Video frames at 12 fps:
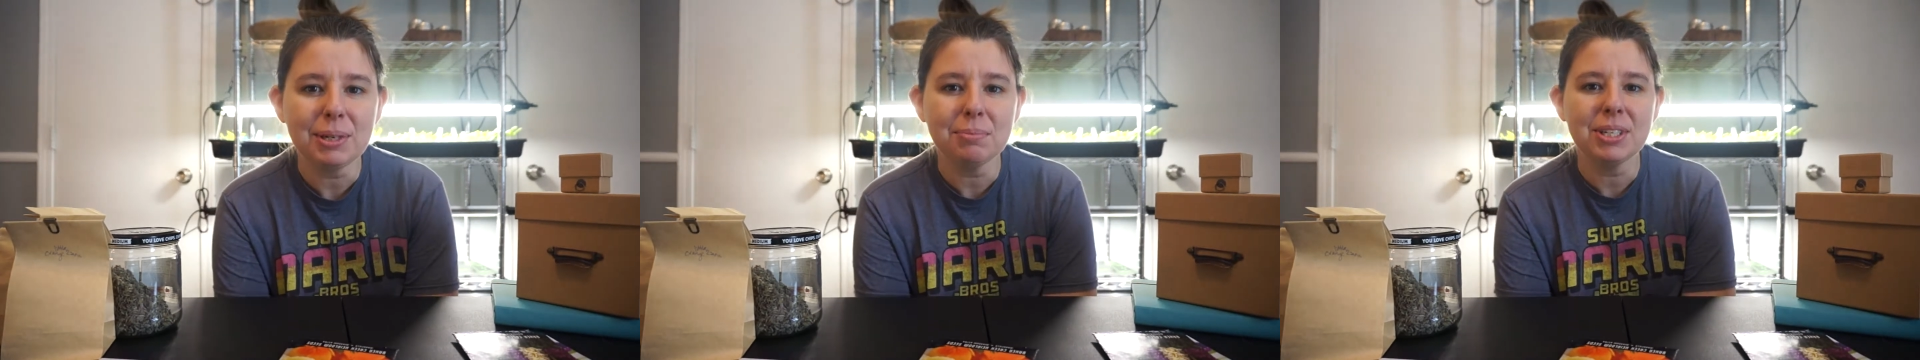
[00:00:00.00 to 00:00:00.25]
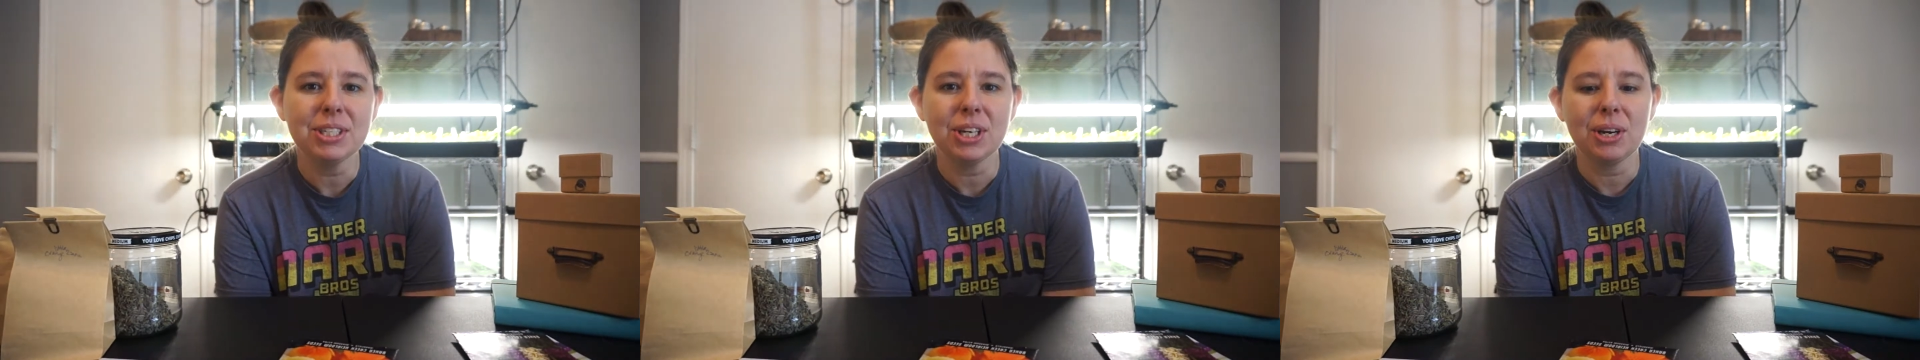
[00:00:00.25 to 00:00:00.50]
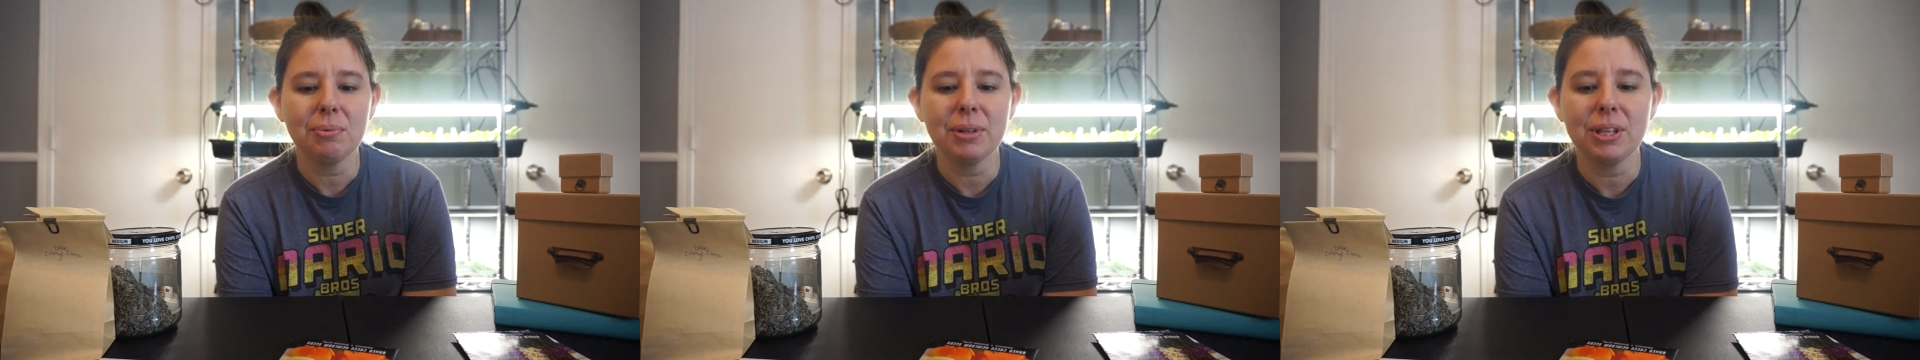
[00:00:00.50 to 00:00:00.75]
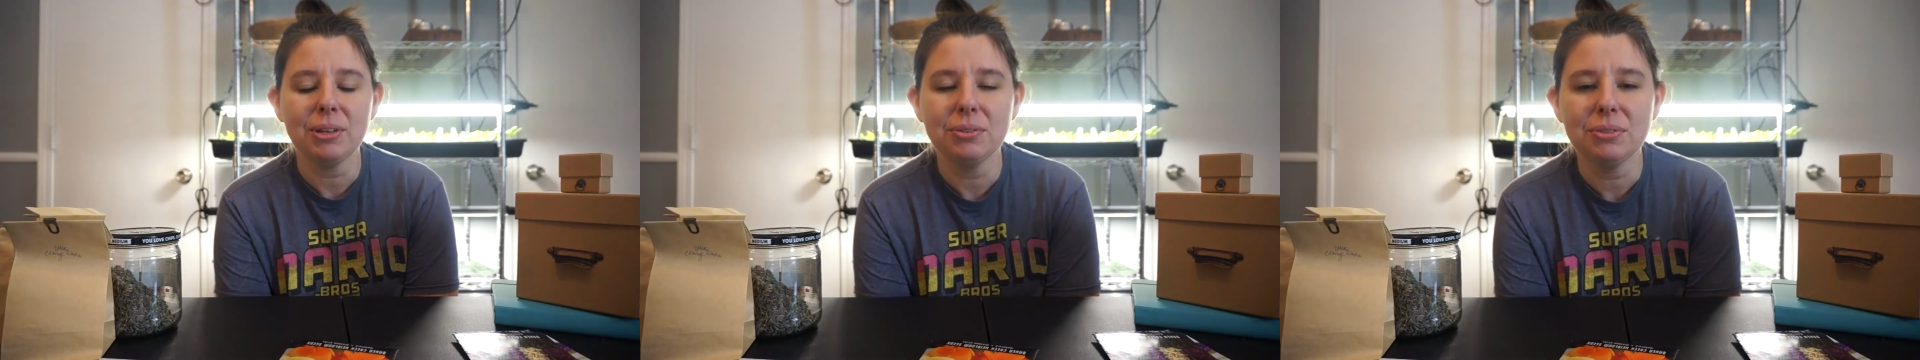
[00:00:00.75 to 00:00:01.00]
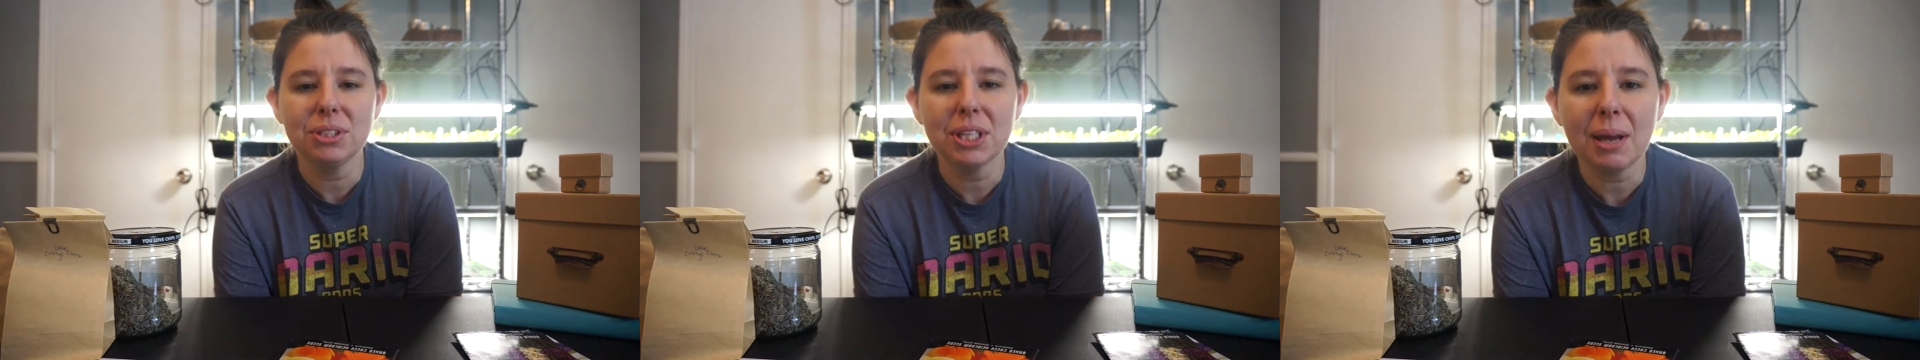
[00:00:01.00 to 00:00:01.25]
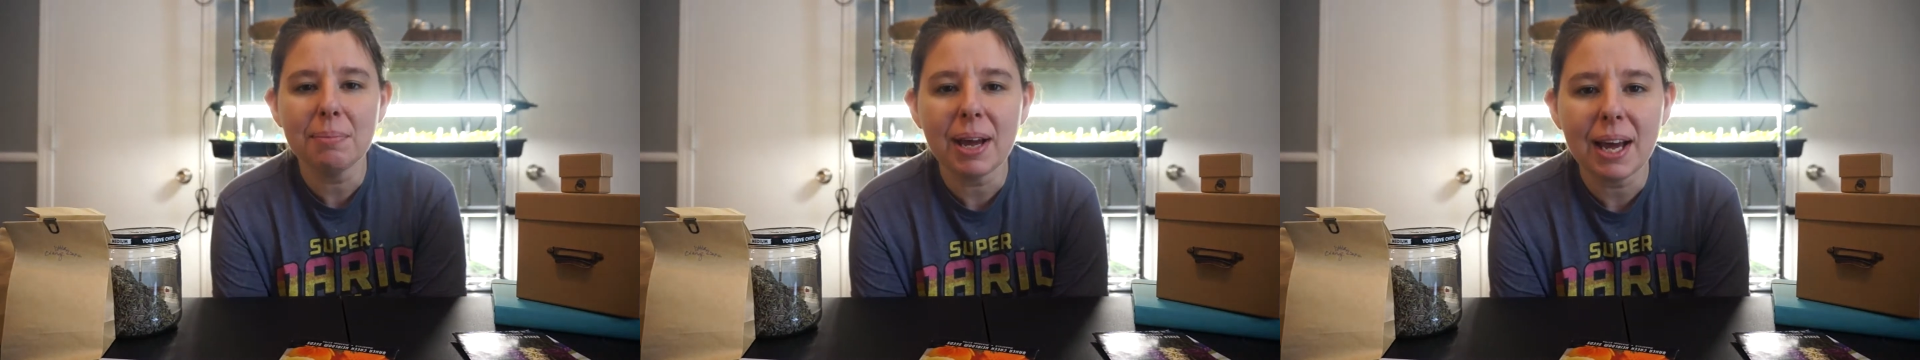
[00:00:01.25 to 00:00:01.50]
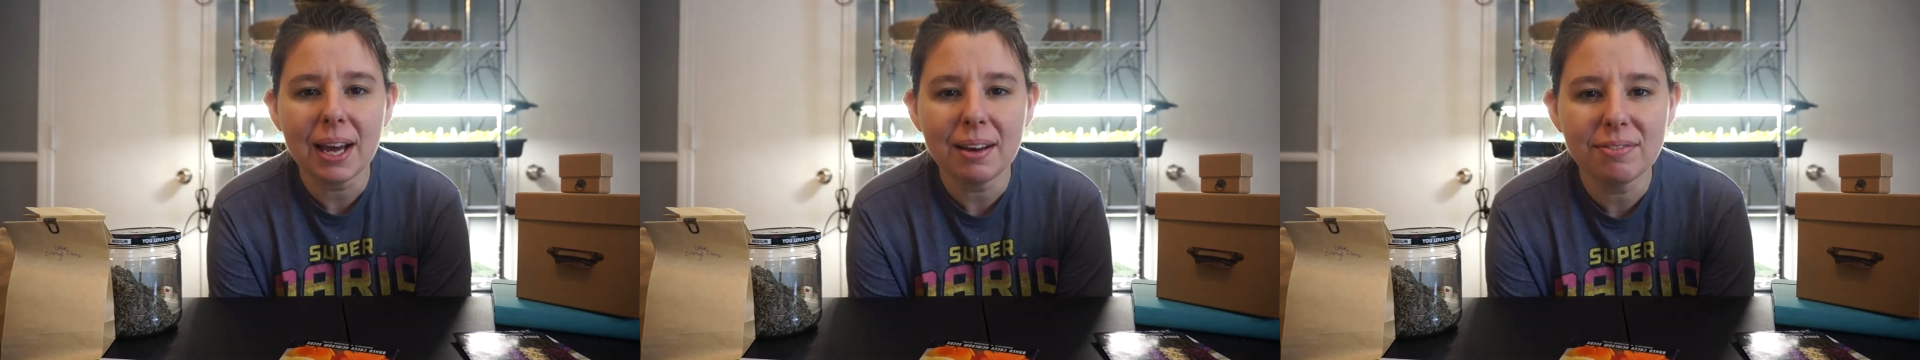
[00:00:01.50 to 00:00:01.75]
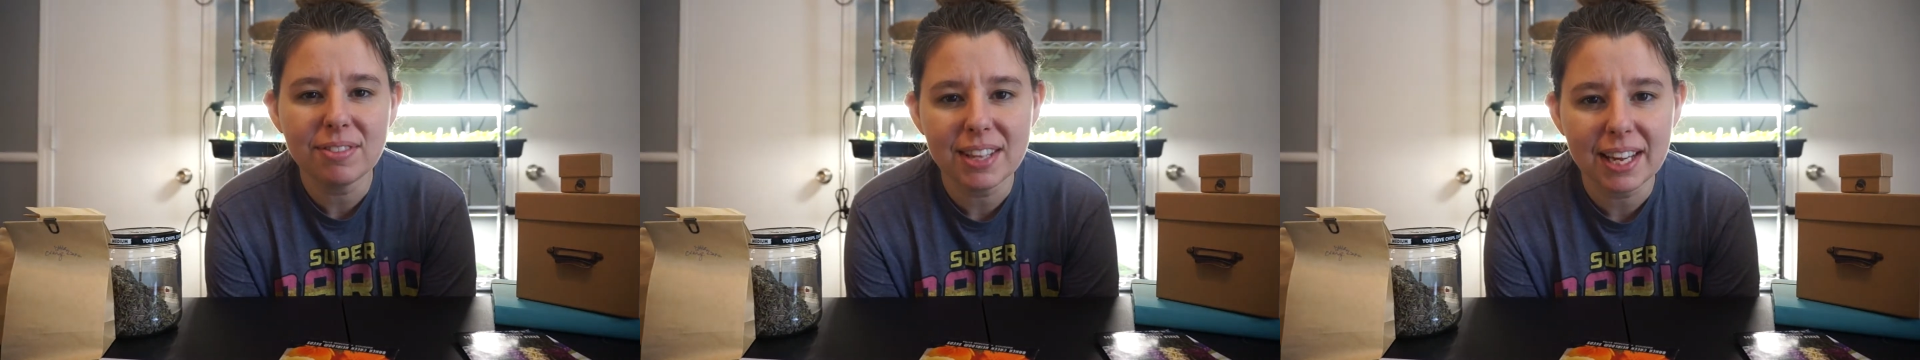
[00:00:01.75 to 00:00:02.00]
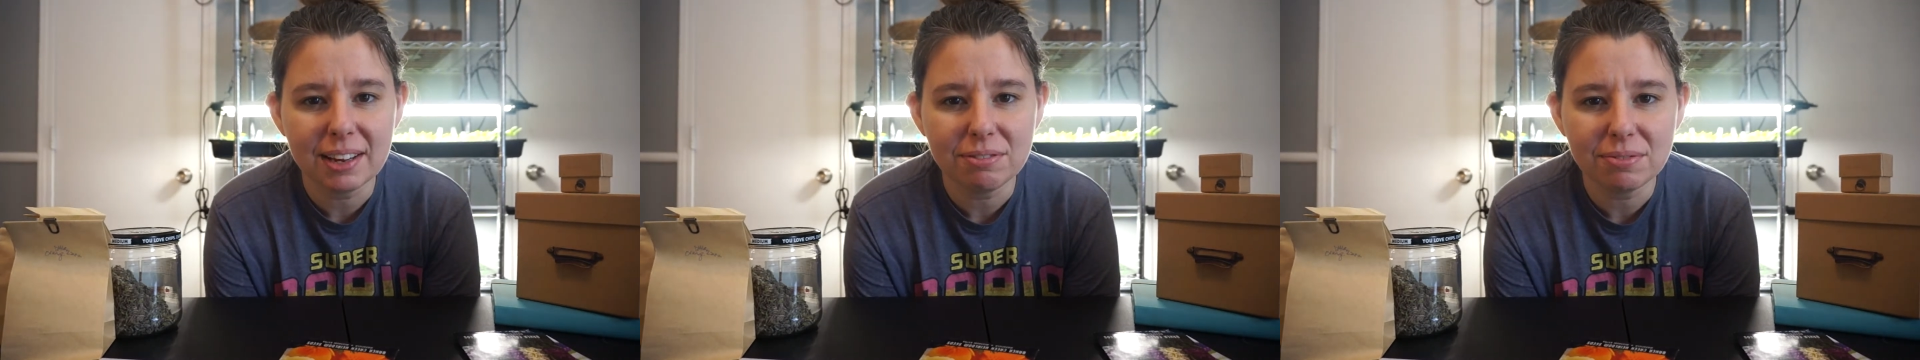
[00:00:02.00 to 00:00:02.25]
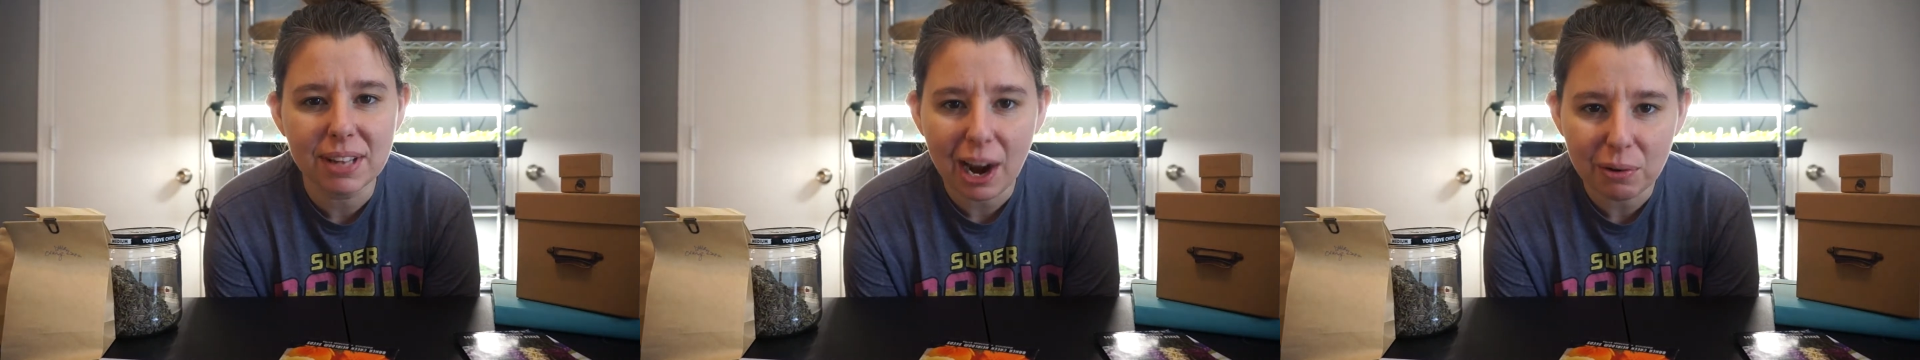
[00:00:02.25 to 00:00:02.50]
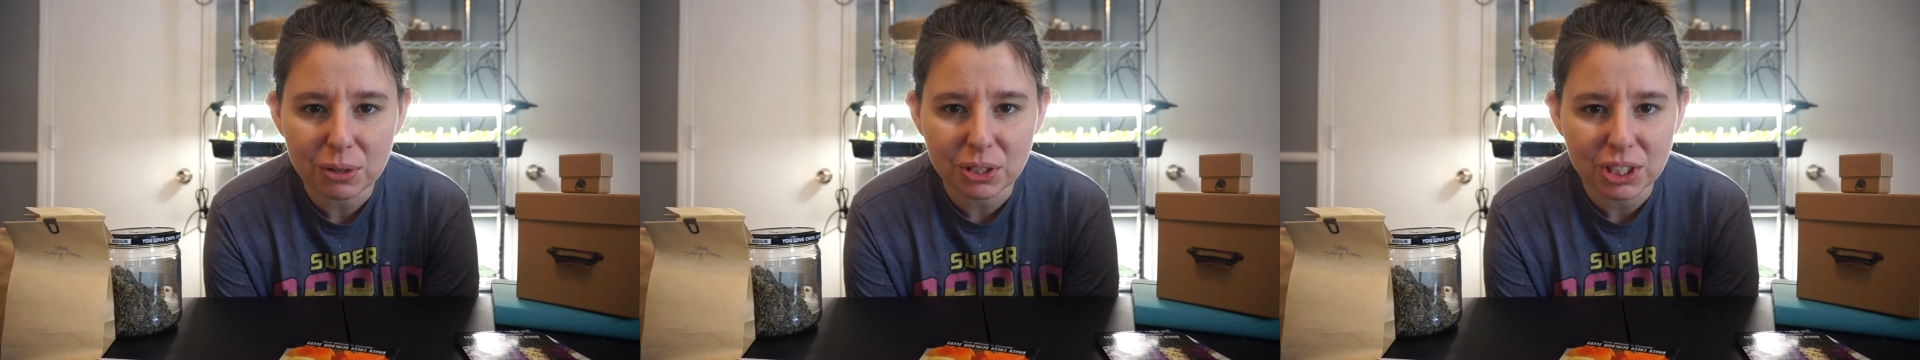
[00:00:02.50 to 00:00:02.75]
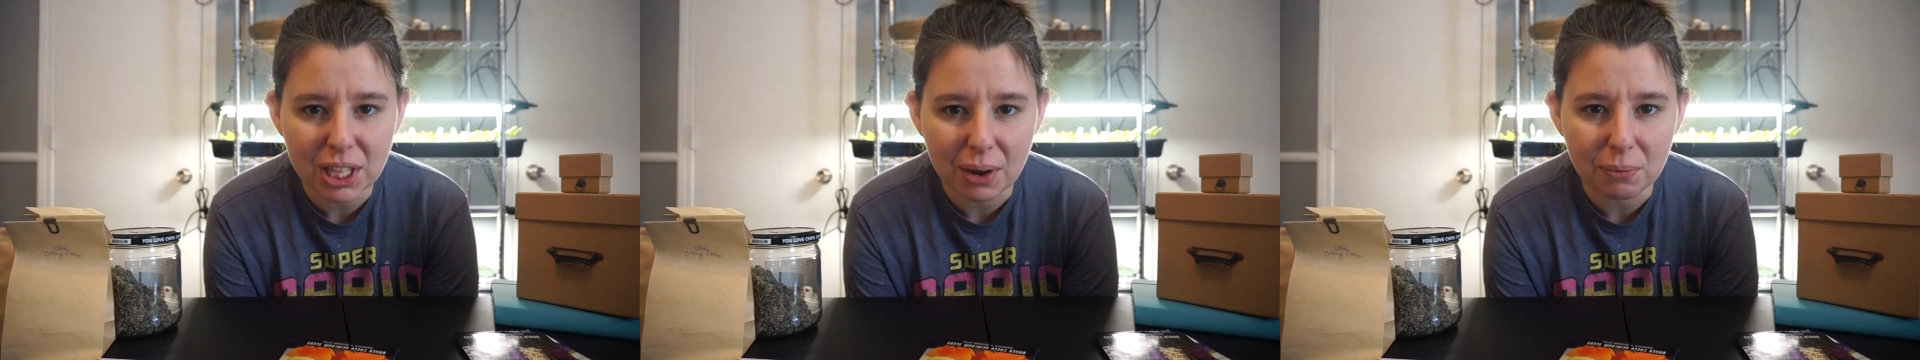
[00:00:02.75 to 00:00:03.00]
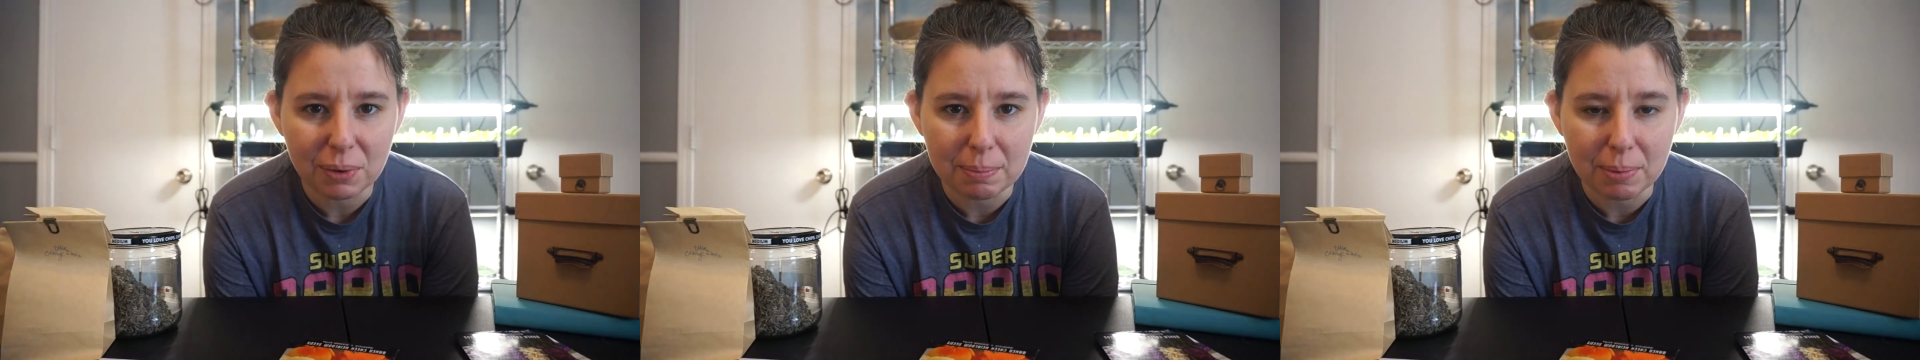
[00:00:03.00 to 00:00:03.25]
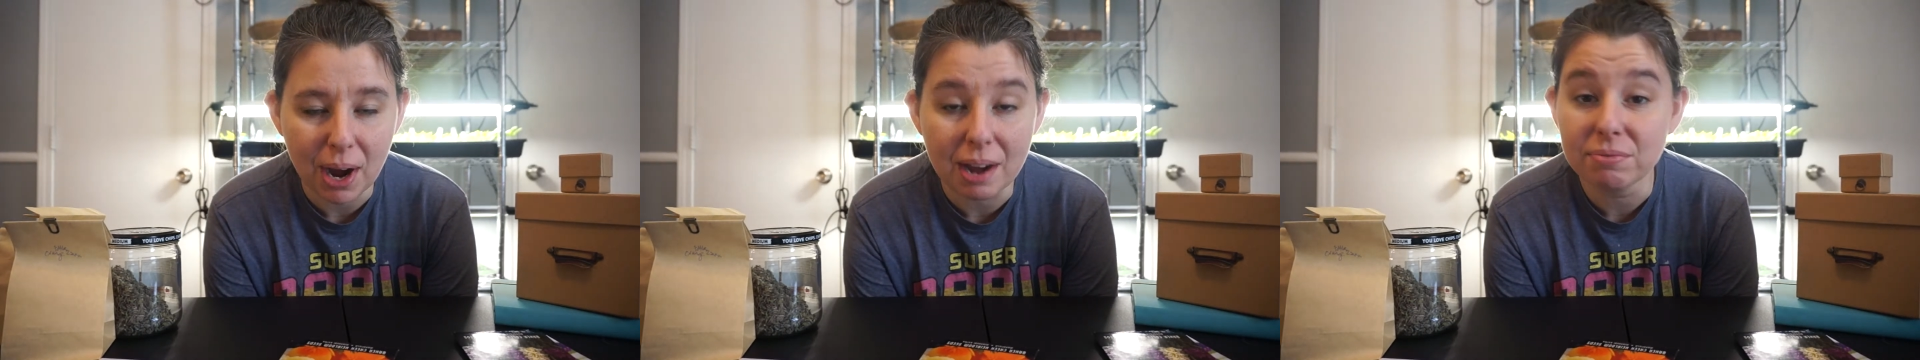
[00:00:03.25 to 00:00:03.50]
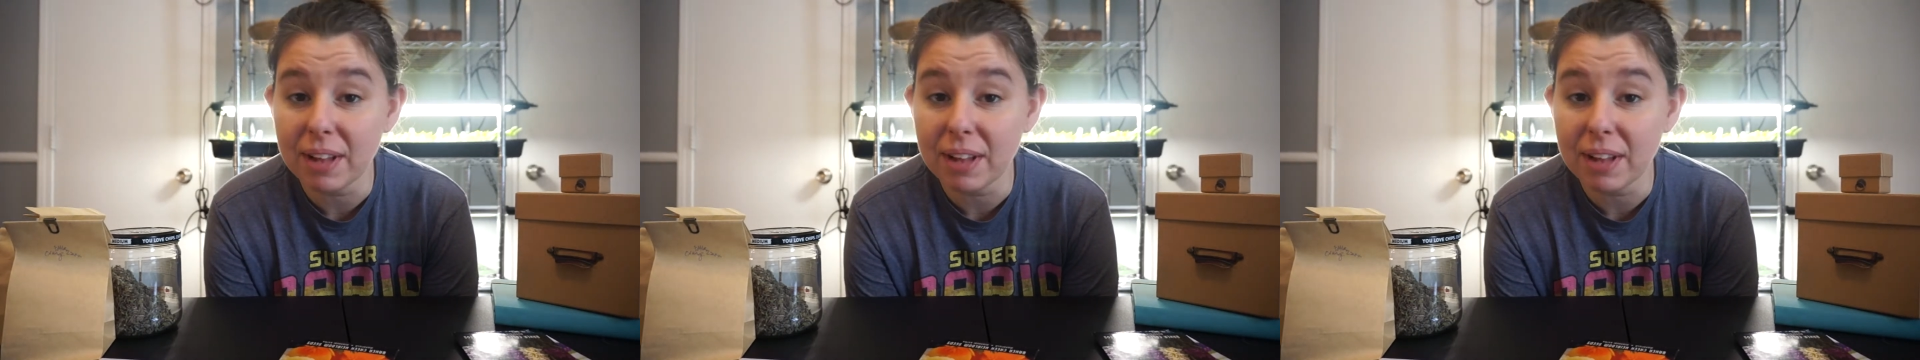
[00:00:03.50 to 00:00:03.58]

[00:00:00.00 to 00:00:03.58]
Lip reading: to be sharing with you some of the flowers that we bought,